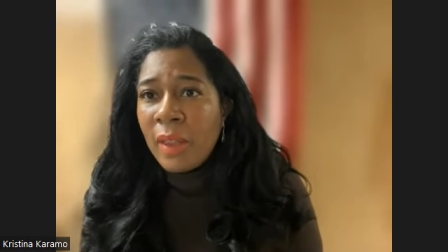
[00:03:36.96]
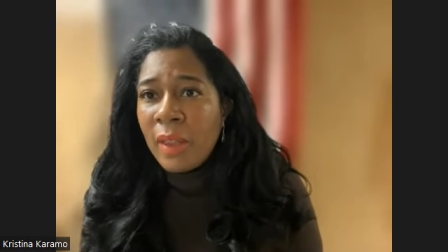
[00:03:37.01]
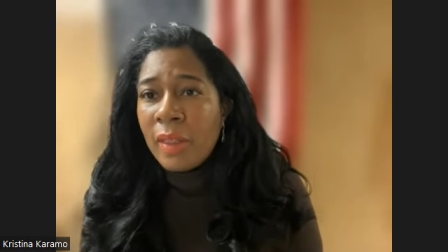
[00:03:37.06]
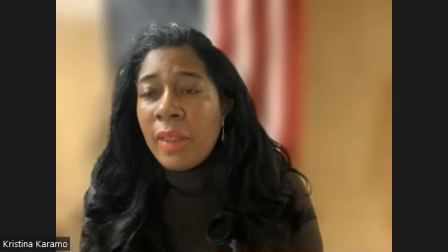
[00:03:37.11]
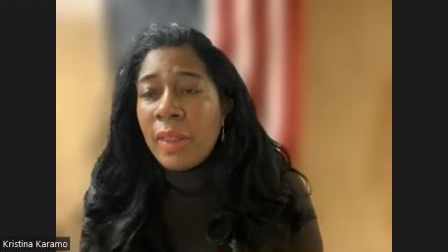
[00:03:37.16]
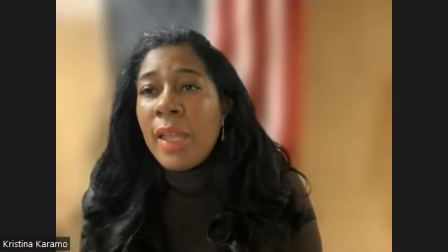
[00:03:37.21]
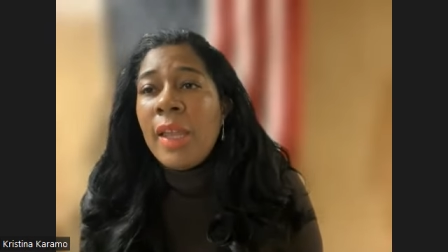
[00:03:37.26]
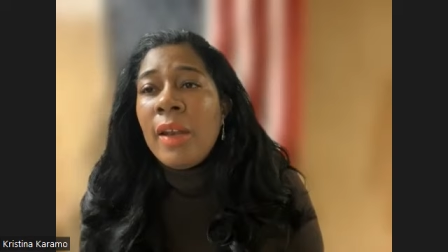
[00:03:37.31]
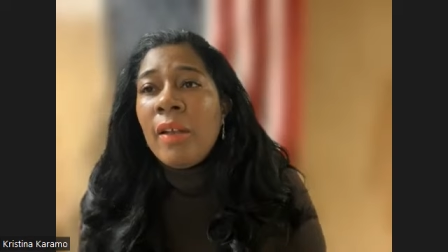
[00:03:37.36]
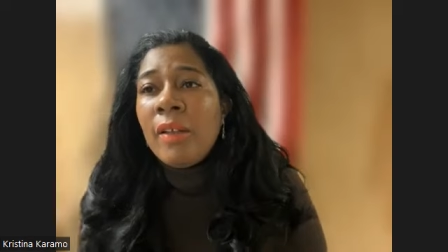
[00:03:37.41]

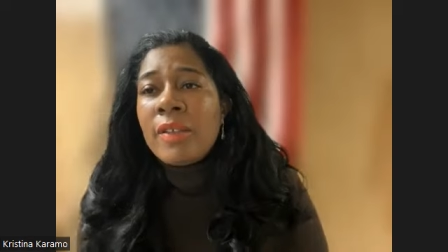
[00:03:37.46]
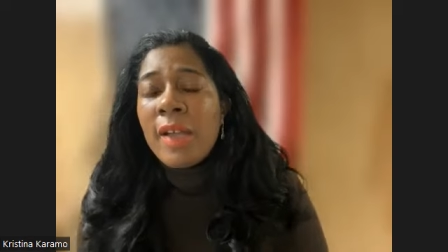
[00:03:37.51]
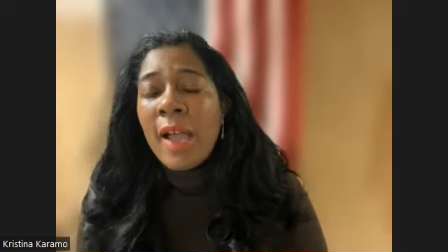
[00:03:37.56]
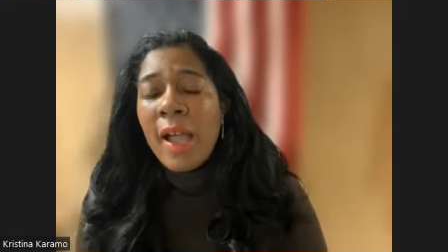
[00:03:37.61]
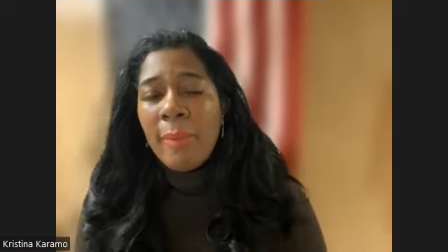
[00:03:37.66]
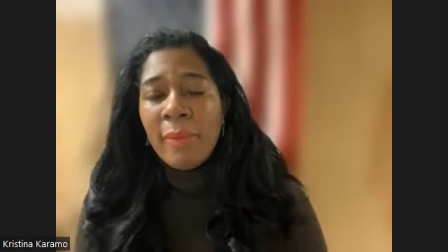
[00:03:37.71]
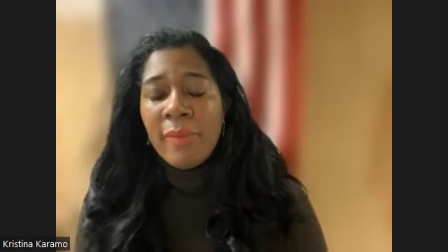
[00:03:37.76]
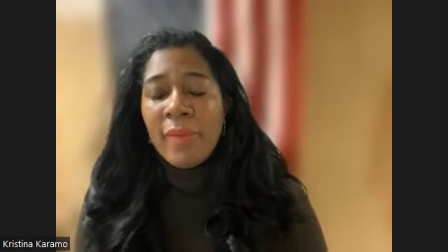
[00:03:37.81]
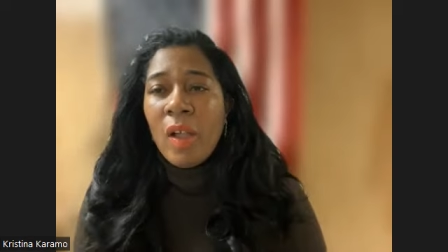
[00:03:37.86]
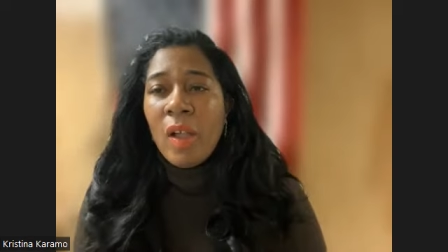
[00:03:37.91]
Then on
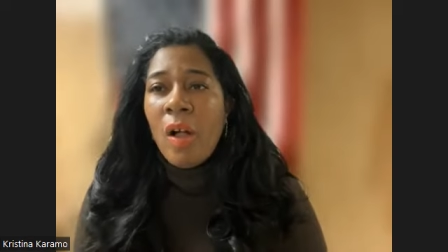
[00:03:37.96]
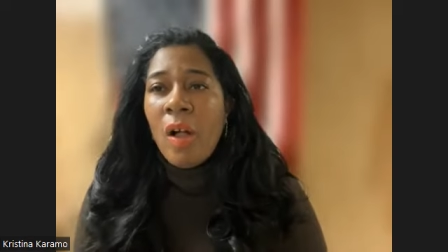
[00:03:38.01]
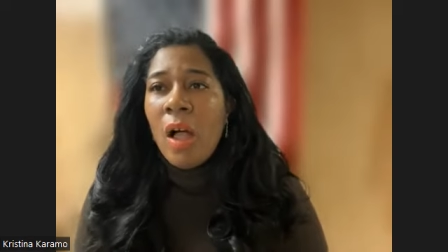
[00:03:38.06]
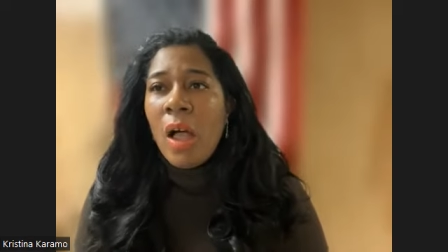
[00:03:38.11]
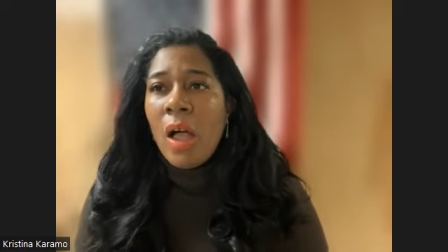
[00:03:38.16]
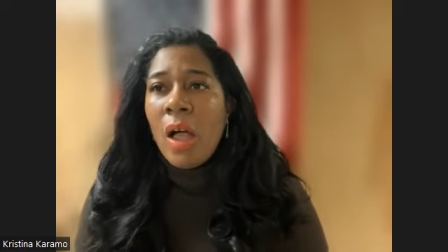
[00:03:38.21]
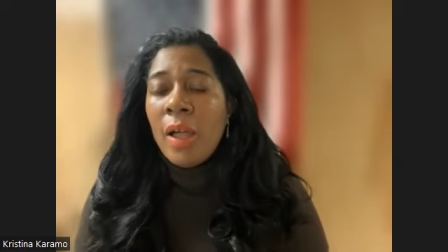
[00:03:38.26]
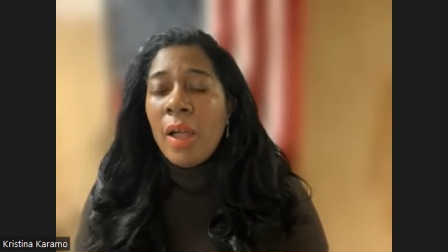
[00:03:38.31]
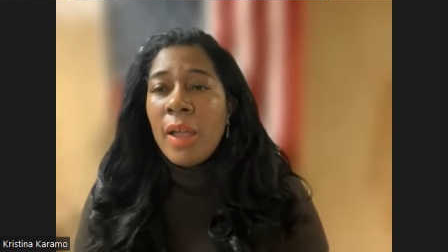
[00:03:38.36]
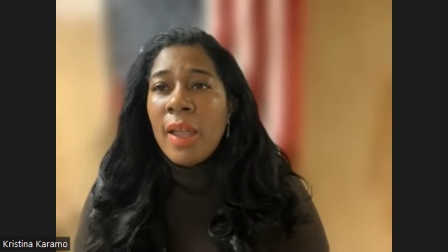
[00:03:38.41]
top of it
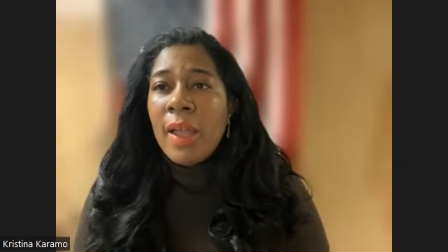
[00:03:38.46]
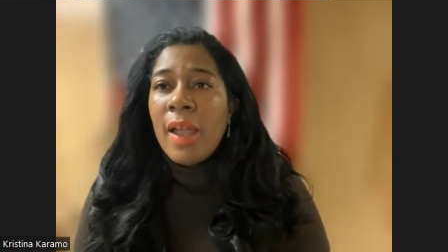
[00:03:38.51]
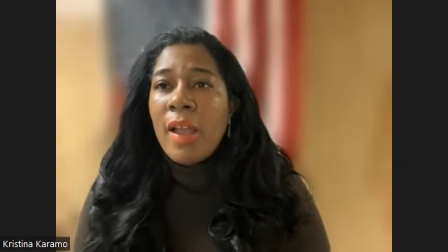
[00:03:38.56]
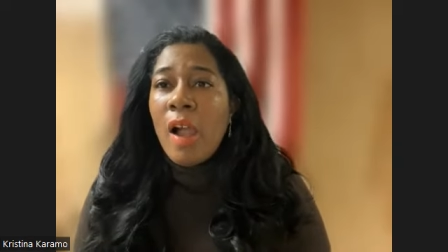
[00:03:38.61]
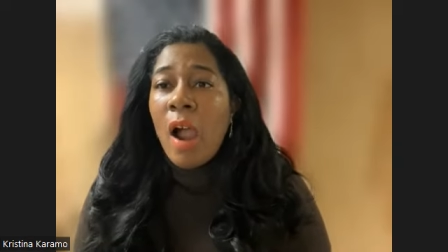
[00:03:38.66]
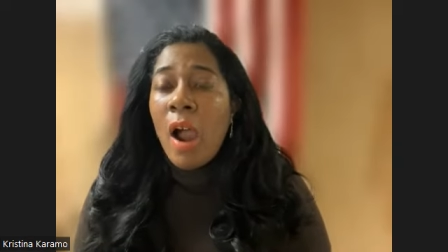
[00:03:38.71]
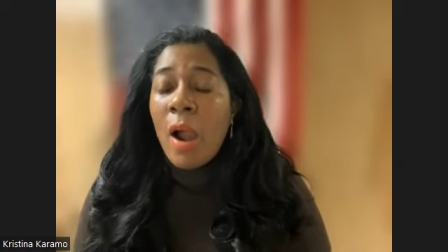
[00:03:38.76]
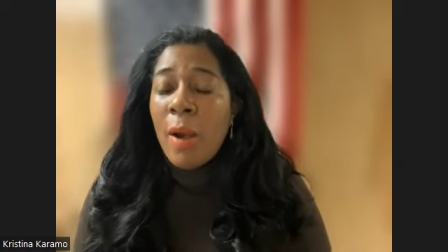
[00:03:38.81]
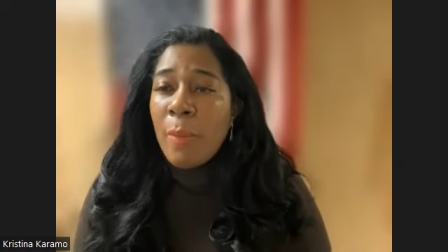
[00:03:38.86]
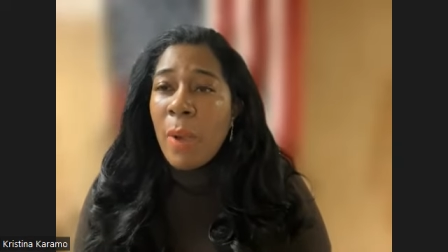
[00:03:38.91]
all,
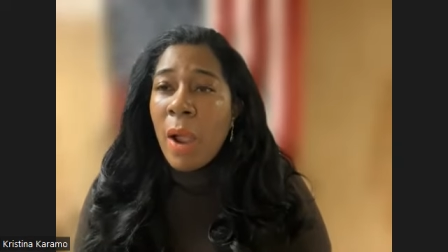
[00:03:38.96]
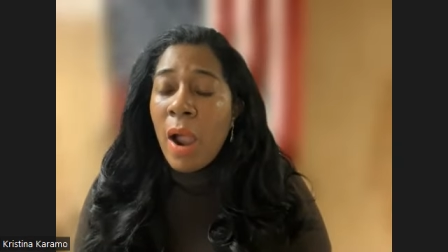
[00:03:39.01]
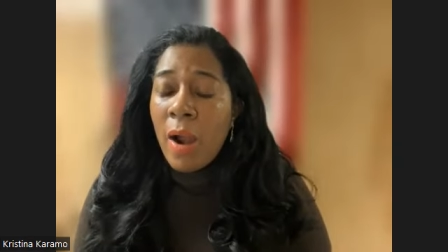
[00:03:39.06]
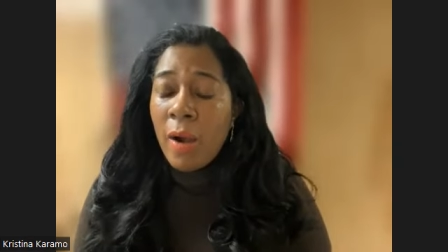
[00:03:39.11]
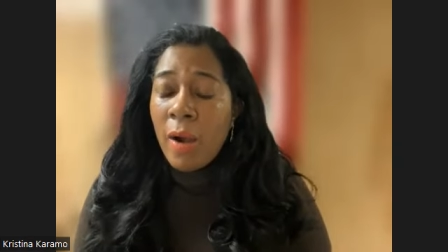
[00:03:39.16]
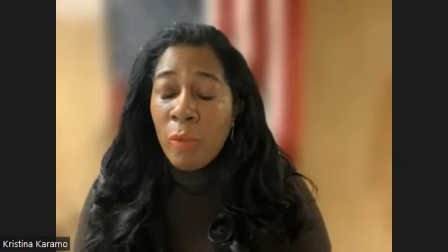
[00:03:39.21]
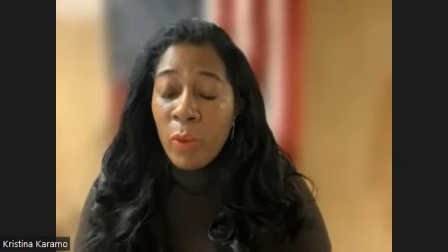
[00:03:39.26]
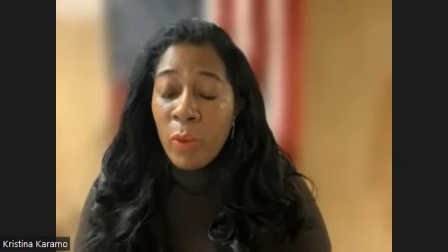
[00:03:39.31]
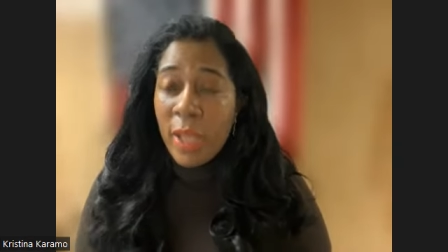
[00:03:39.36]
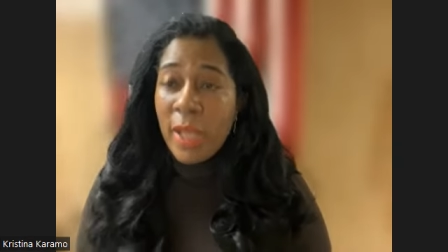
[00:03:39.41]
our,
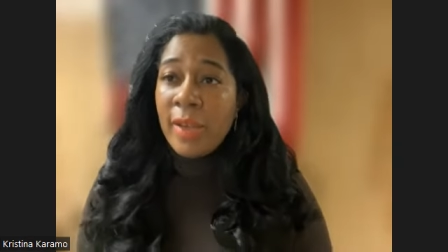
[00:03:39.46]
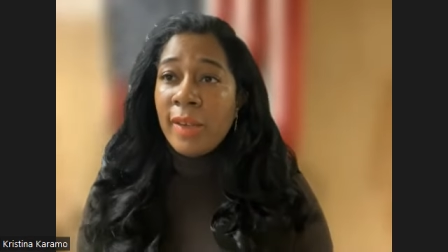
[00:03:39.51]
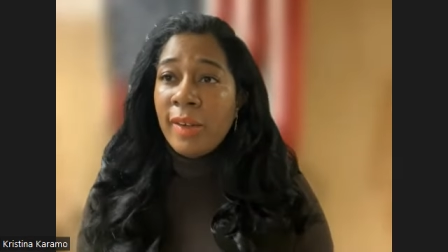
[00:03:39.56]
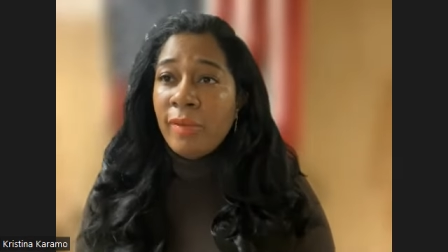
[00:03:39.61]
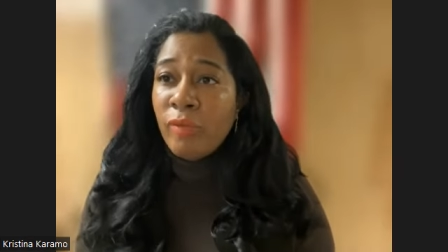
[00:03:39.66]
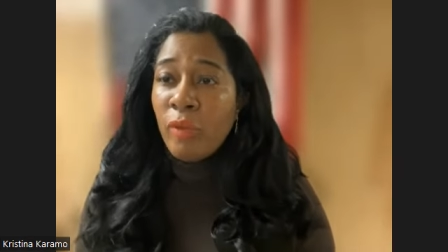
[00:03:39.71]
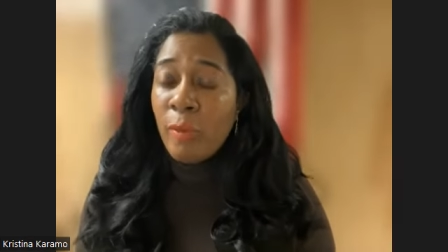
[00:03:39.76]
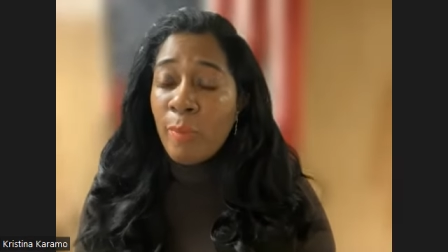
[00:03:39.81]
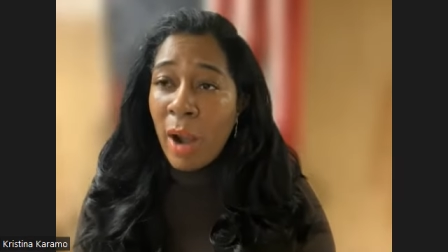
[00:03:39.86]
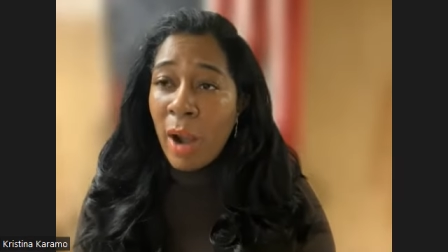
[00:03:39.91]
our
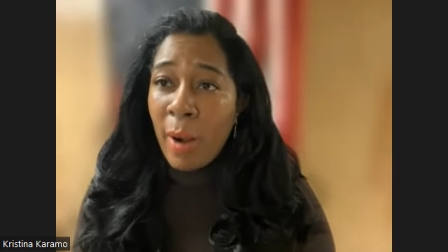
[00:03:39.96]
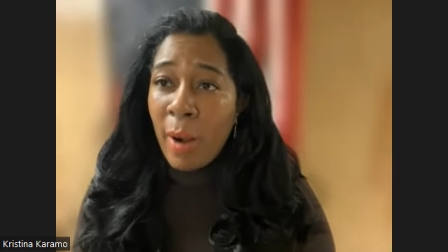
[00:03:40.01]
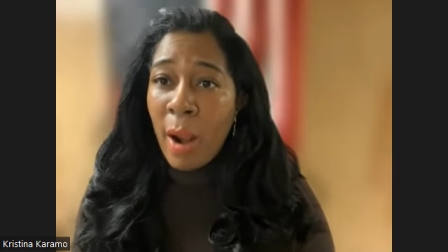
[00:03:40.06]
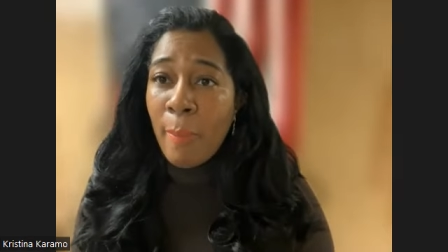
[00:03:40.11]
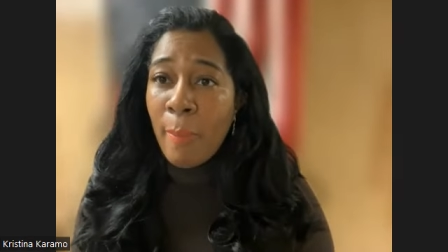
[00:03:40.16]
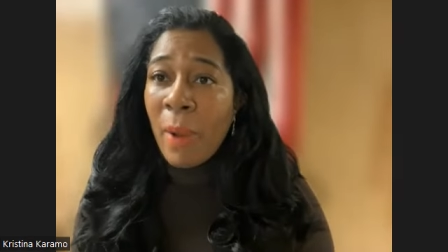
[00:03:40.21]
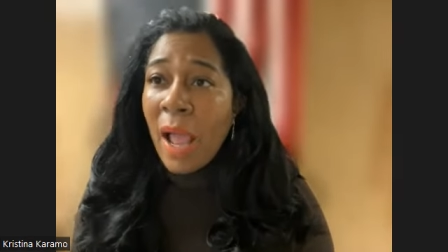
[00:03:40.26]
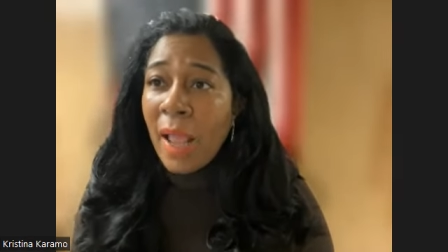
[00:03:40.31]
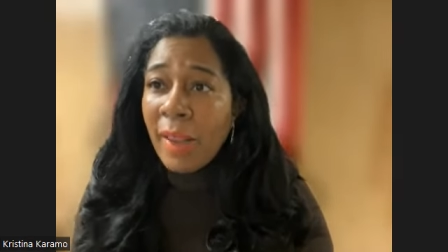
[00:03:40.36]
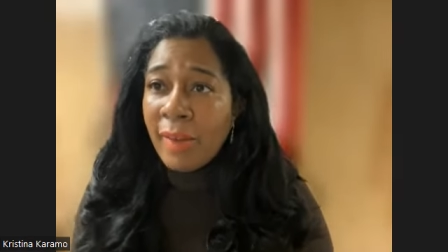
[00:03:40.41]
witness from our,
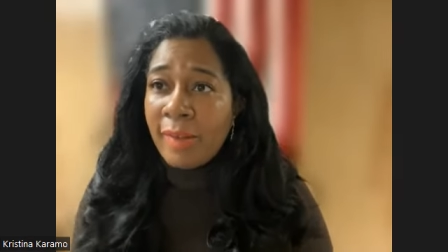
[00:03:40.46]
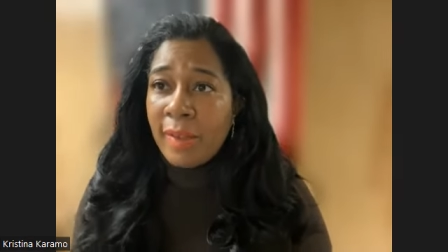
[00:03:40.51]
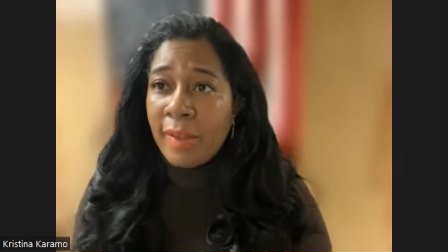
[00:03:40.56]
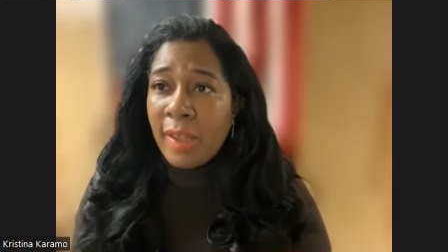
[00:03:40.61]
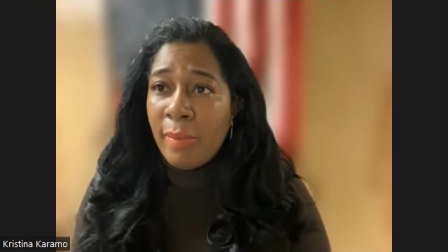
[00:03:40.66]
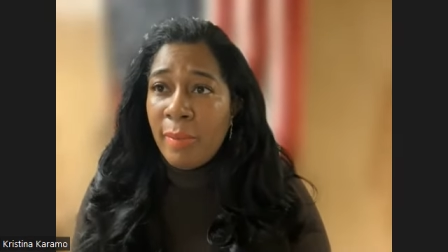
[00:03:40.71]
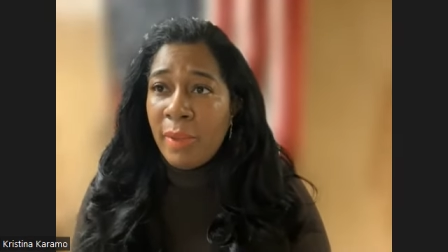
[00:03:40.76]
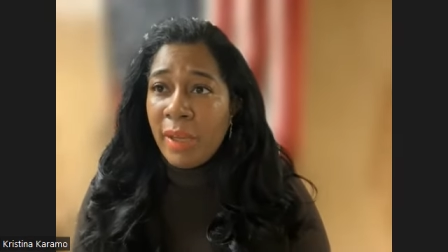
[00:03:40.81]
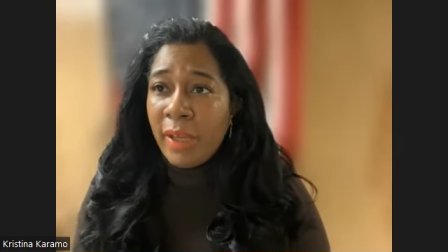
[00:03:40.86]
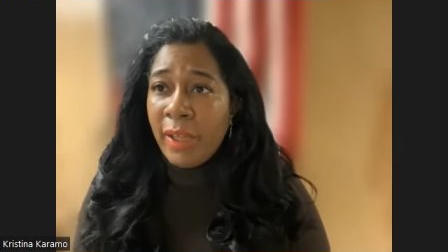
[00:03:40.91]
our policy
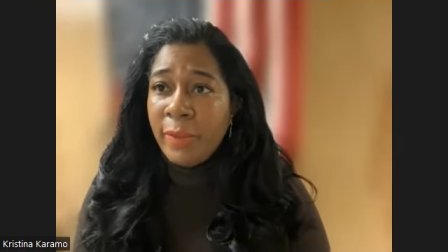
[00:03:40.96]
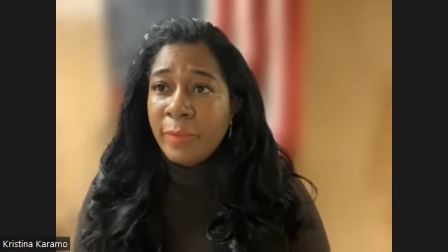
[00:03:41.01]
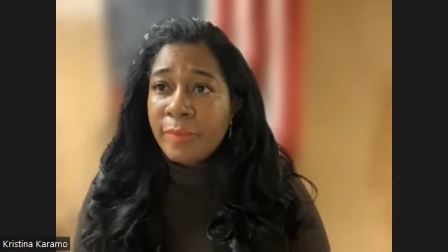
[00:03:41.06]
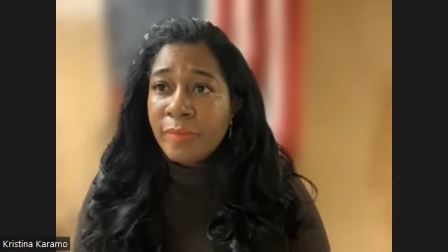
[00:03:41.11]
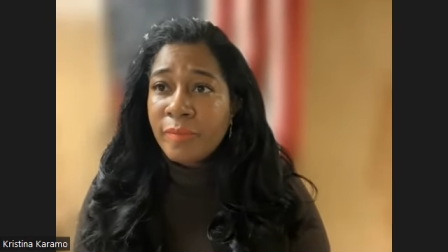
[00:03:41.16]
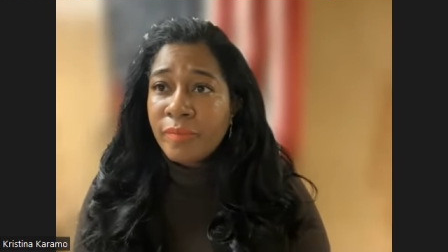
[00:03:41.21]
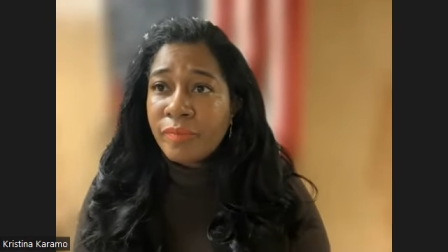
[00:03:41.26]
committee